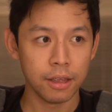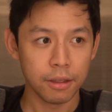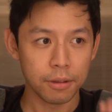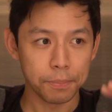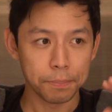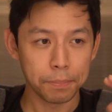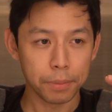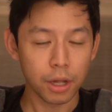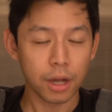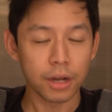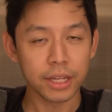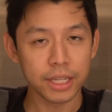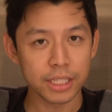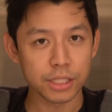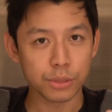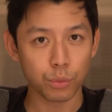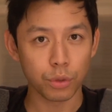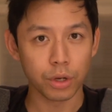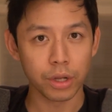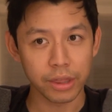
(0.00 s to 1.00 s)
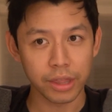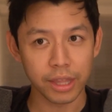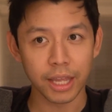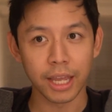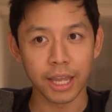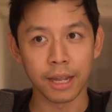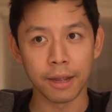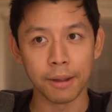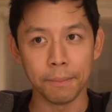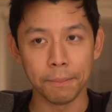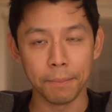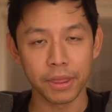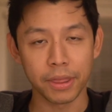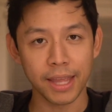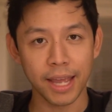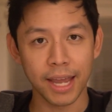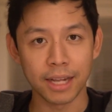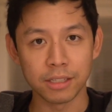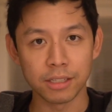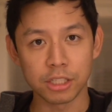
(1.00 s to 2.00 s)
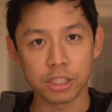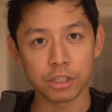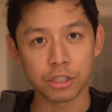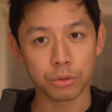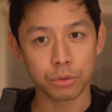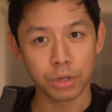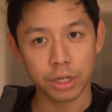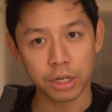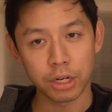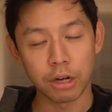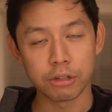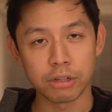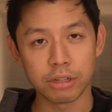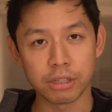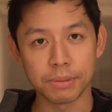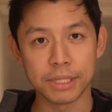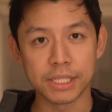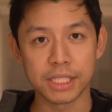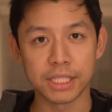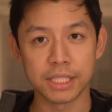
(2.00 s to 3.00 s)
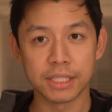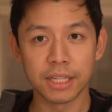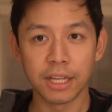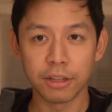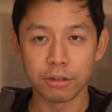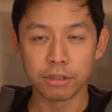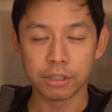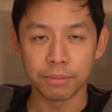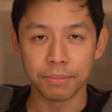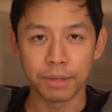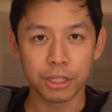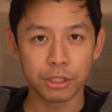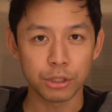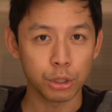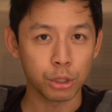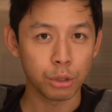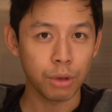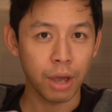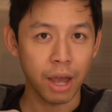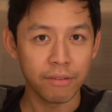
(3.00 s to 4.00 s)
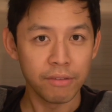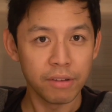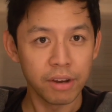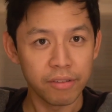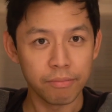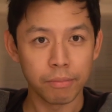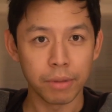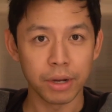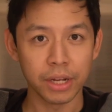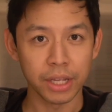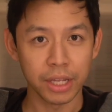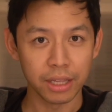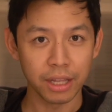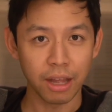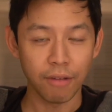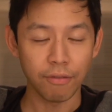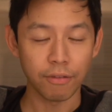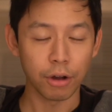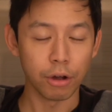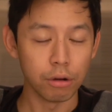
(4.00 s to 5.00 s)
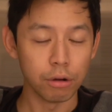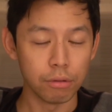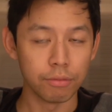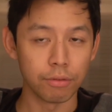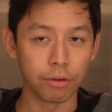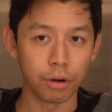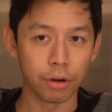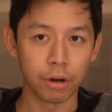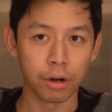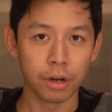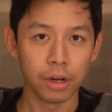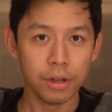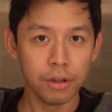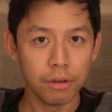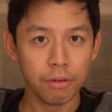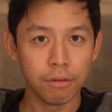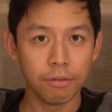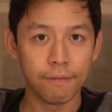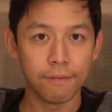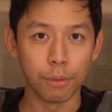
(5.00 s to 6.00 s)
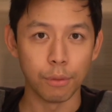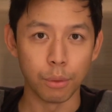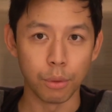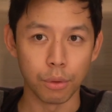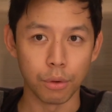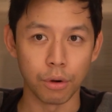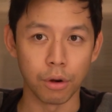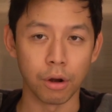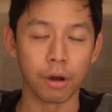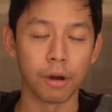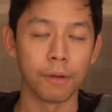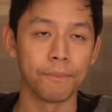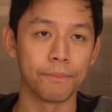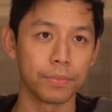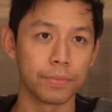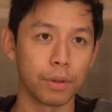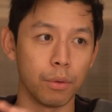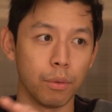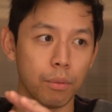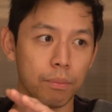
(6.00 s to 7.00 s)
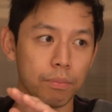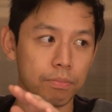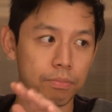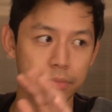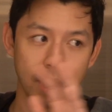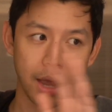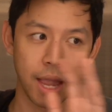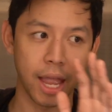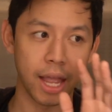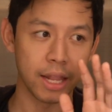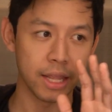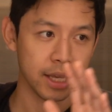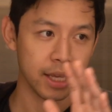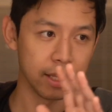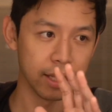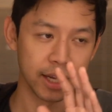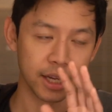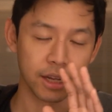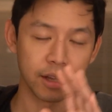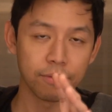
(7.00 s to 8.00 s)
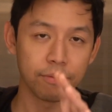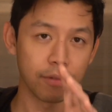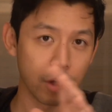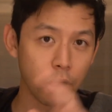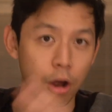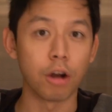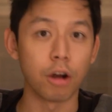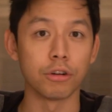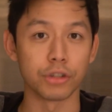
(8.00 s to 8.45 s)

plotting is one thing, but then storing a hard drive space is another. So make sure you have enough money left over for any hard